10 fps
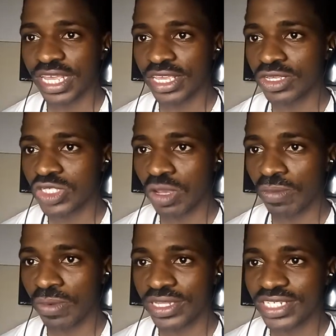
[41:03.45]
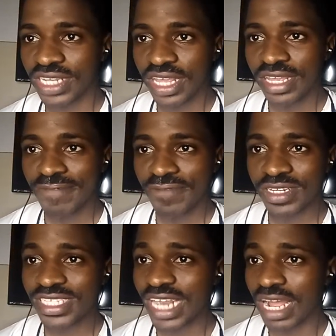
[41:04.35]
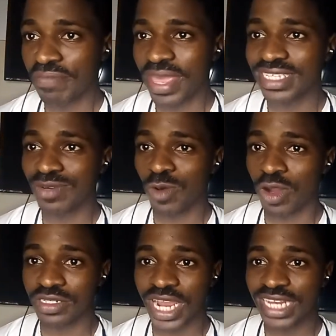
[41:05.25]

Thank you so much. So this is an amazing one.